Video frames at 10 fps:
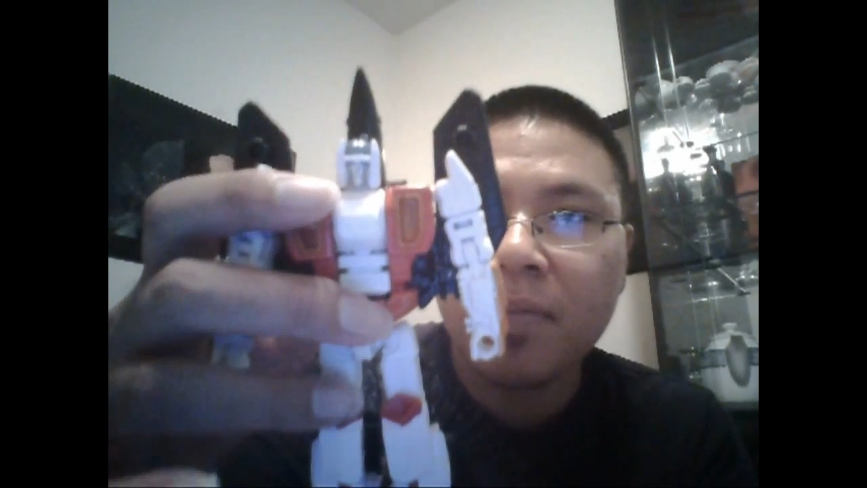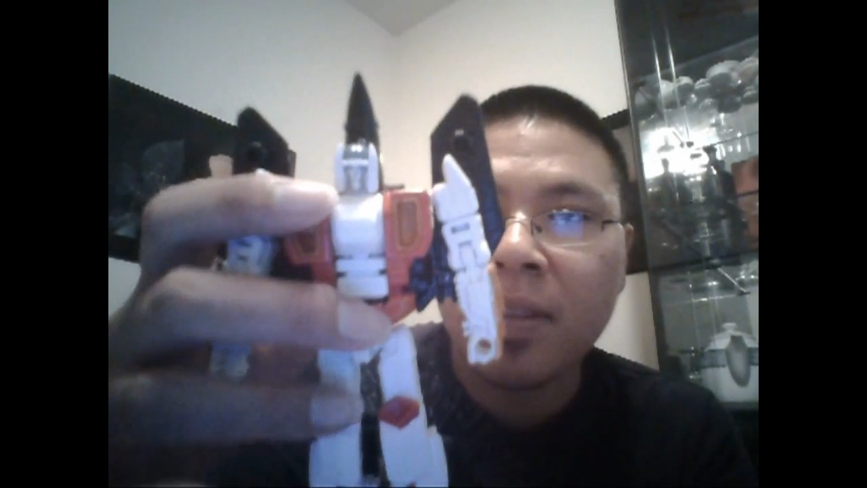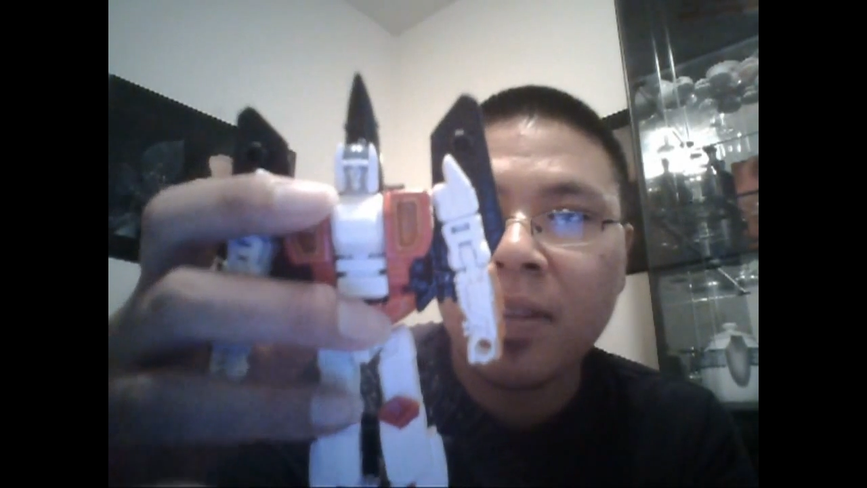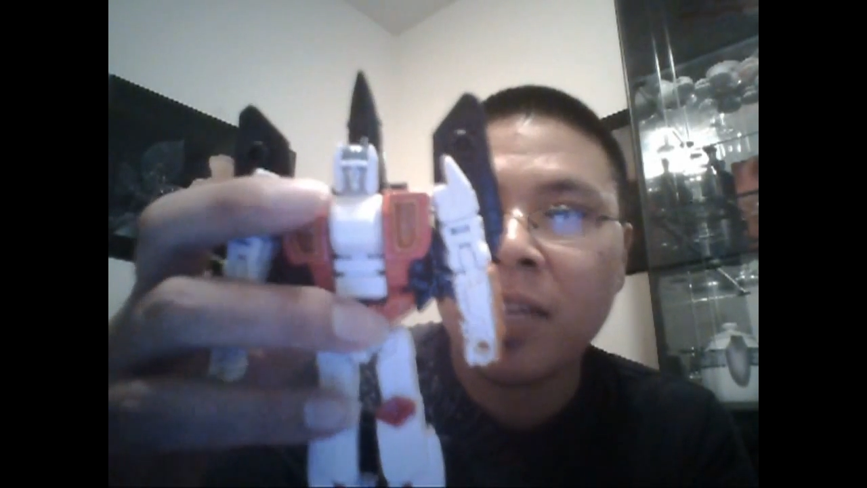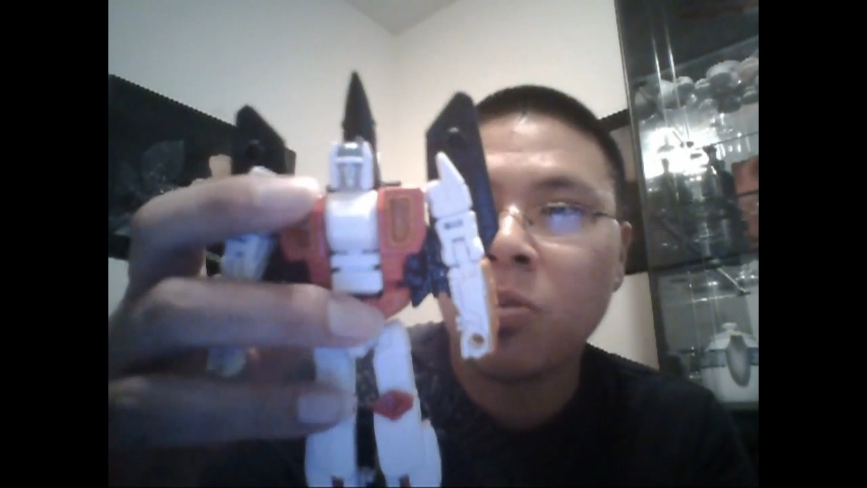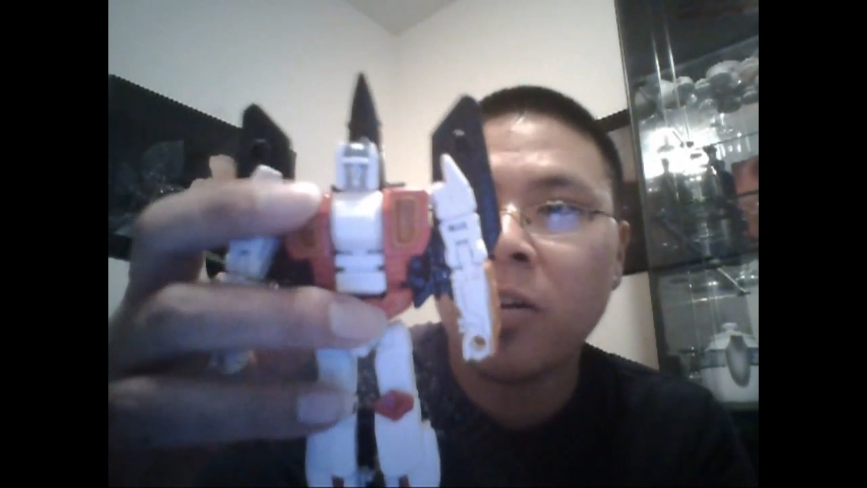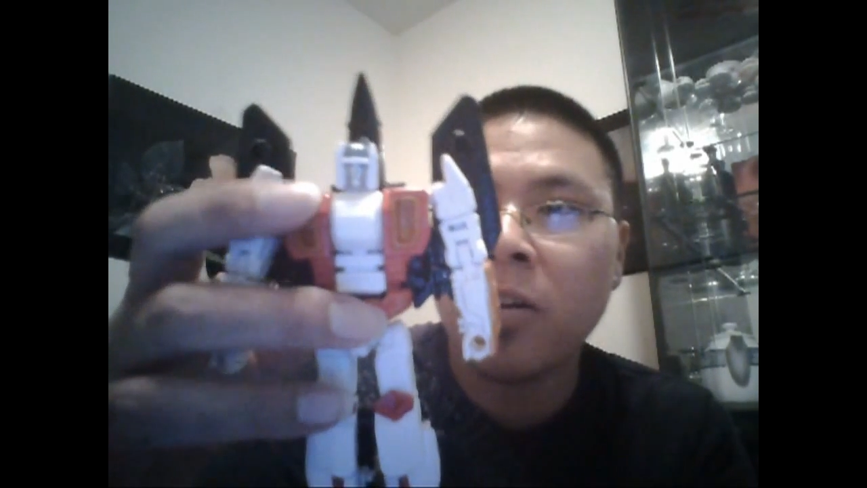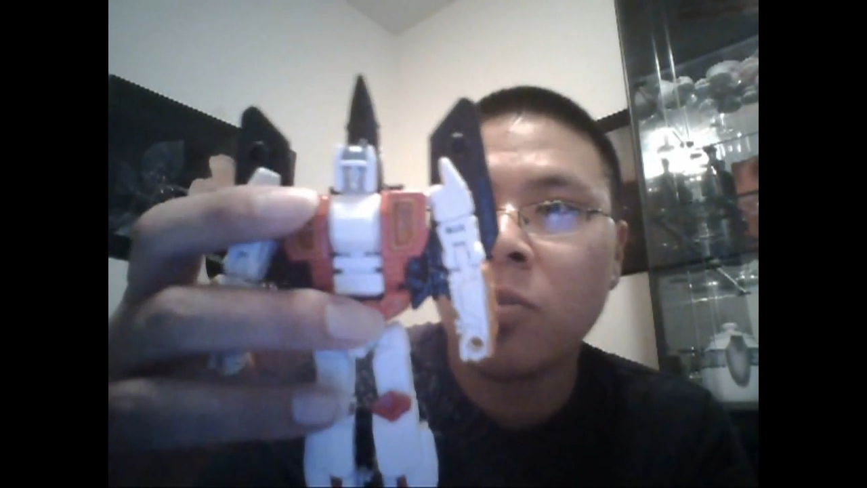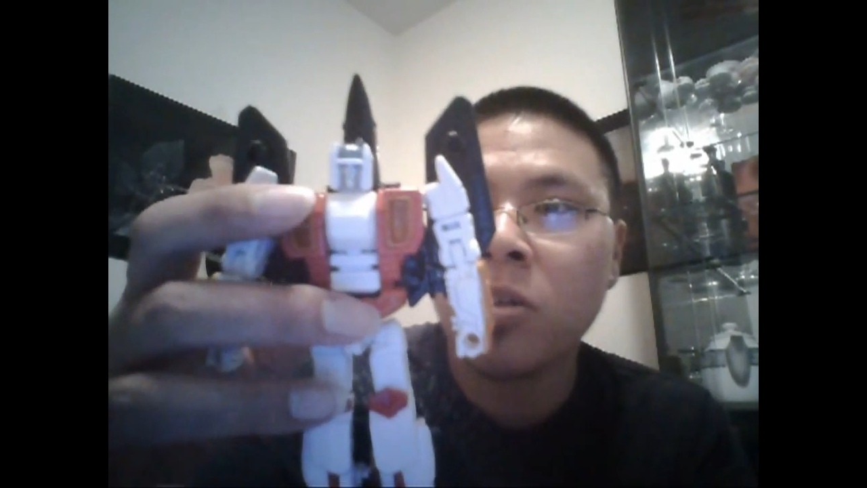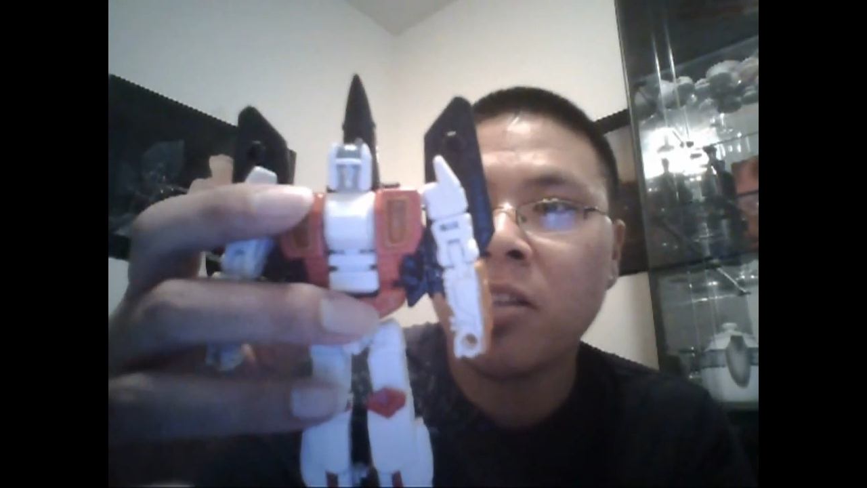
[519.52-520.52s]
That's what I
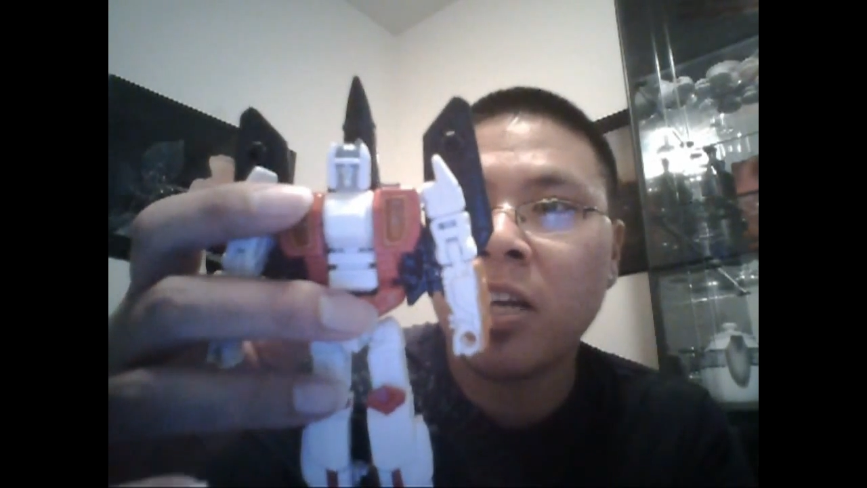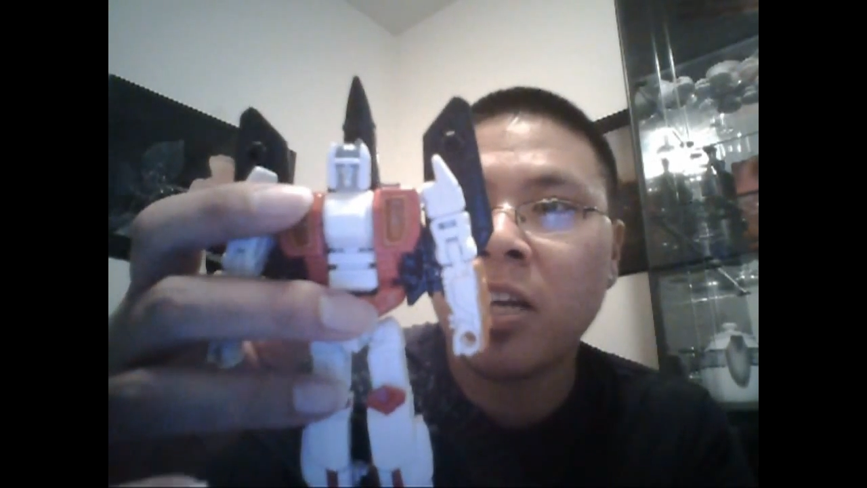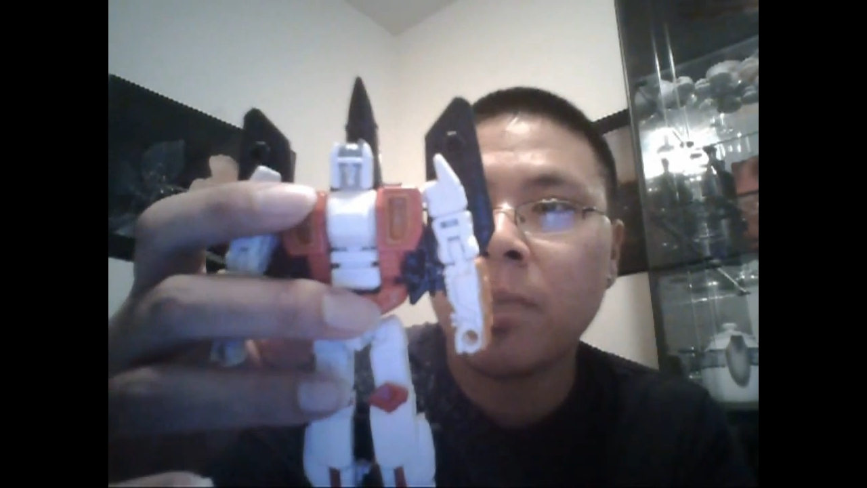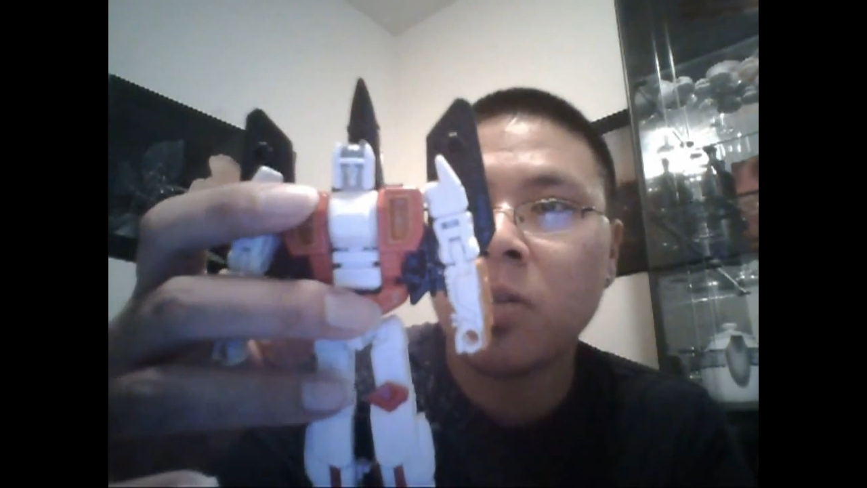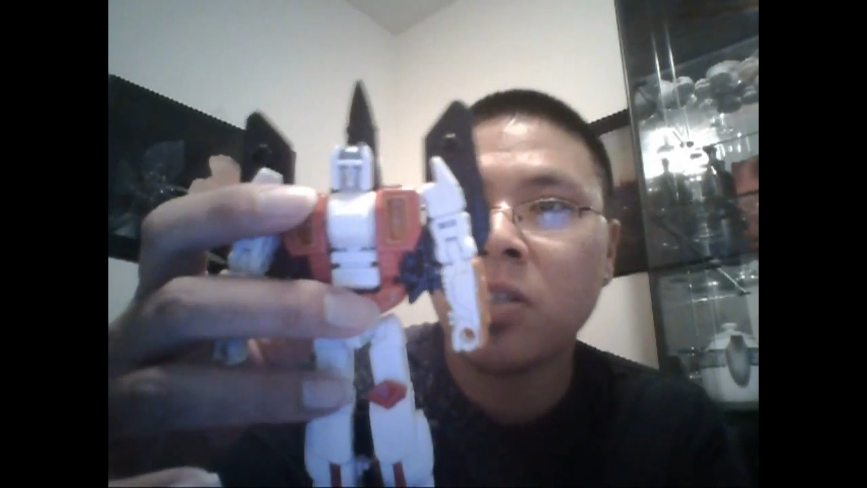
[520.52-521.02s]
really like about